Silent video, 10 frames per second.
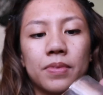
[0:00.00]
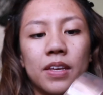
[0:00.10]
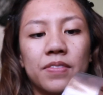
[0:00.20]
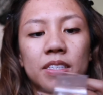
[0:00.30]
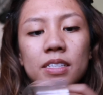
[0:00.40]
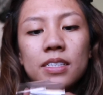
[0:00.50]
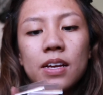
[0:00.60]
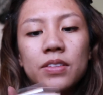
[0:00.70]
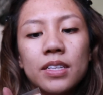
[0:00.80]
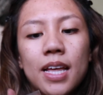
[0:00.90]
If this is
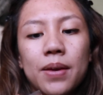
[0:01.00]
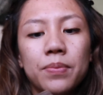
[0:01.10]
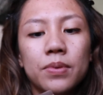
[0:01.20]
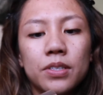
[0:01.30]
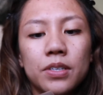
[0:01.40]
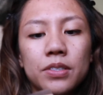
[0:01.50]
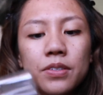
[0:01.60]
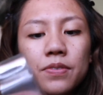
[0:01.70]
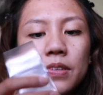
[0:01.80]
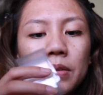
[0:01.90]
how the lab returns
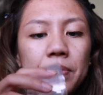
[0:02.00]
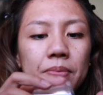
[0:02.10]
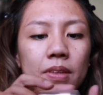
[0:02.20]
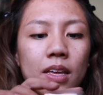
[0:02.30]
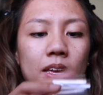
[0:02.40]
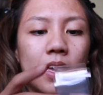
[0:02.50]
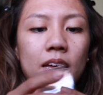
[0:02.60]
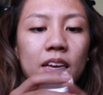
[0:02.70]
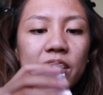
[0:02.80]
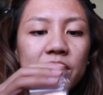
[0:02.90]
your film,
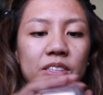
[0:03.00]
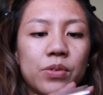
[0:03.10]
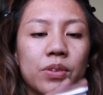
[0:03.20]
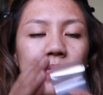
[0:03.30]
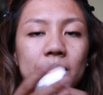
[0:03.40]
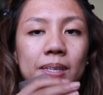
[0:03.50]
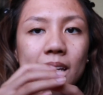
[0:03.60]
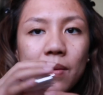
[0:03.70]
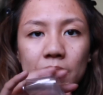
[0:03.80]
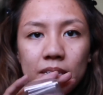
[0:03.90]
it's useful to
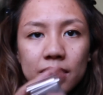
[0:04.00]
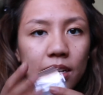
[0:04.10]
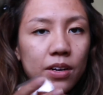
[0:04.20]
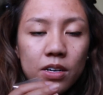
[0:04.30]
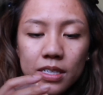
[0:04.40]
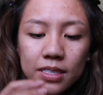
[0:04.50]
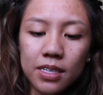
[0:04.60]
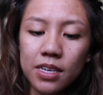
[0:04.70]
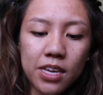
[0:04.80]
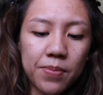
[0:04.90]
keep this. I
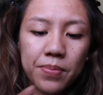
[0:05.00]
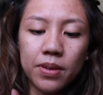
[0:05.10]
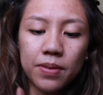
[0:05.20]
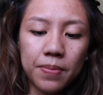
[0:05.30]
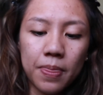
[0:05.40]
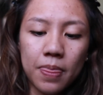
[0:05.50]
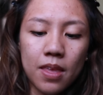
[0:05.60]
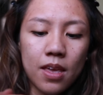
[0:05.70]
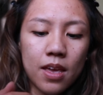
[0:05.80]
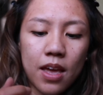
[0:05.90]
honestly keep
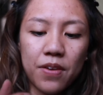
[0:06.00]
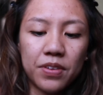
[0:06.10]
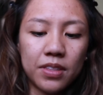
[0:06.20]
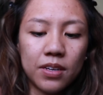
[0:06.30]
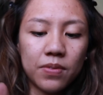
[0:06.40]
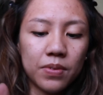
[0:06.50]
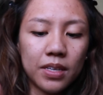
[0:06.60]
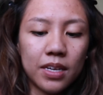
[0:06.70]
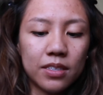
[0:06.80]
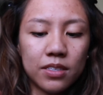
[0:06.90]
everything
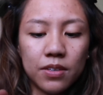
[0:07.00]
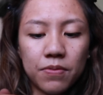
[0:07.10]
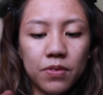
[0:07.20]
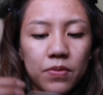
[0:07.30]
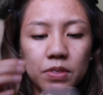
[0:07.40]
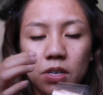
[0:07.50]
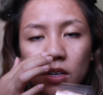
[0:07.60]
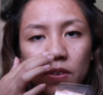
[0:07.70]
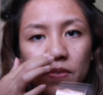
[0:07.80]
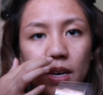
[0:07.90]
related to film
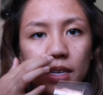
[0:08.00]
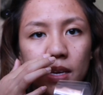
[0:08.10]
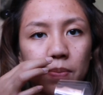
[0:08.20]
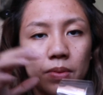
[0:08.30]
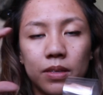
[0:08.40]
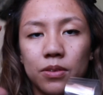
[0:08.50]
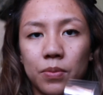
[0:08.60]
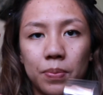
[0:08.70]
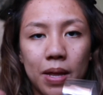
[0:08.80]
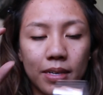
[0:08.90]
photography. I keep the little
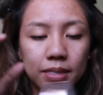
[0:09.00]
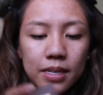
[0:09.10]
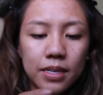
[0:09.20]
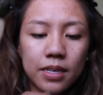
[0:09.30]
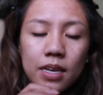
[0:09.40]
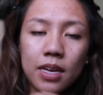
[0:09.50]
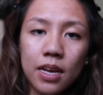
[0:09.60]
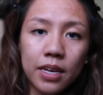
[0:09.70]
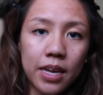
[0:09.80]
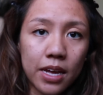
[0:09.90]
plastic
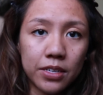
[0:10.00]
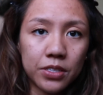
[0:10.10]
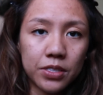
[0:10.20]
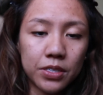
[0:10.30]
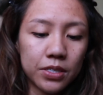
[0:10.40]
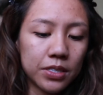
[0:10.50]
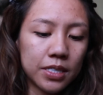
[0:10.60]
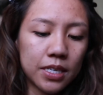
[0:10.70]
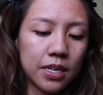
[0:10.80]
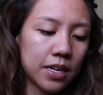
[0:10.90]
canisters.